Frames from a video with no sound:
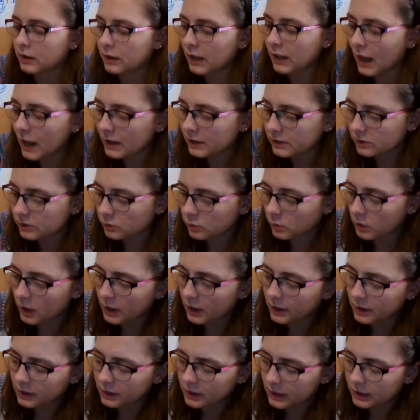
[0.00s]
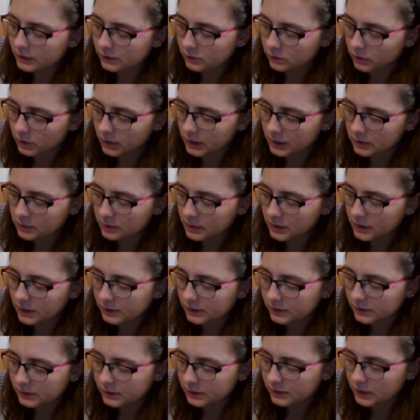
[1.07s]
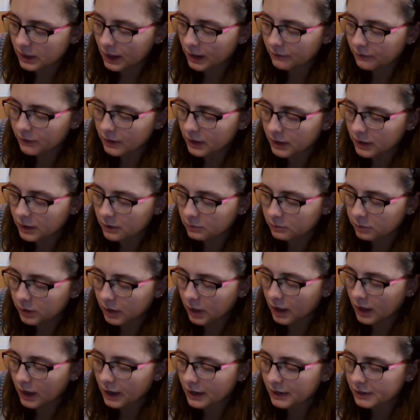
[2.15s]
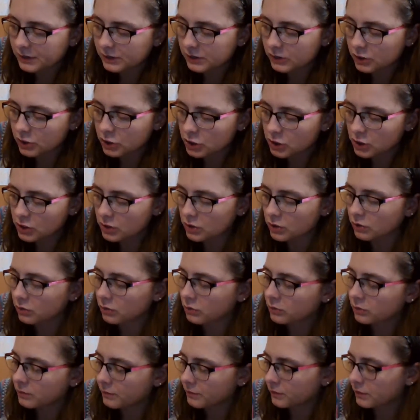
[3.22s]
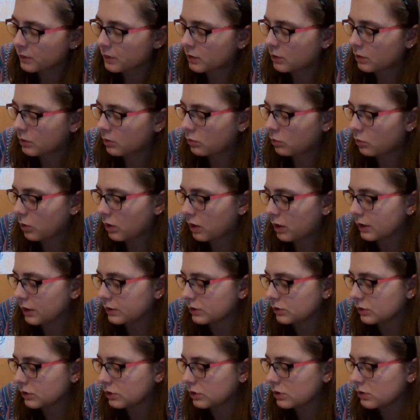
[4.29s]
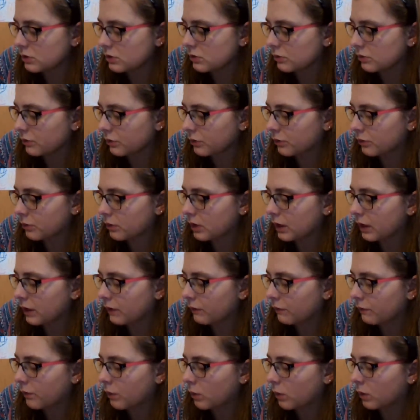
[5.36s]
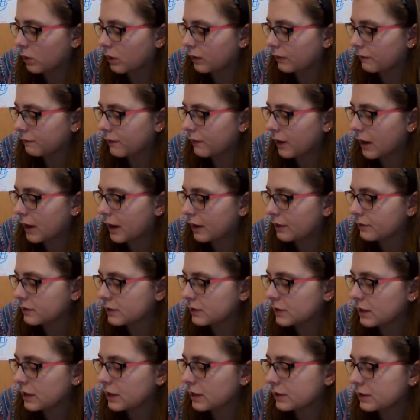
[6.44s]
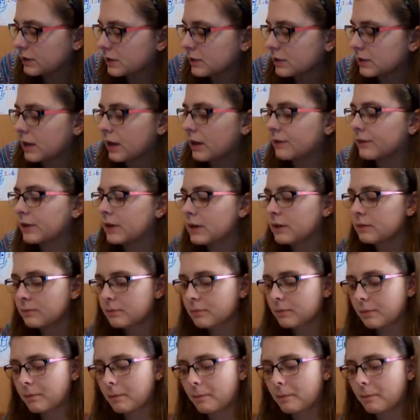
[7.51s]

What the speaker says: Last one is going to be 7 plus 2. 1, 2, 3, 4, 5, 6, 7.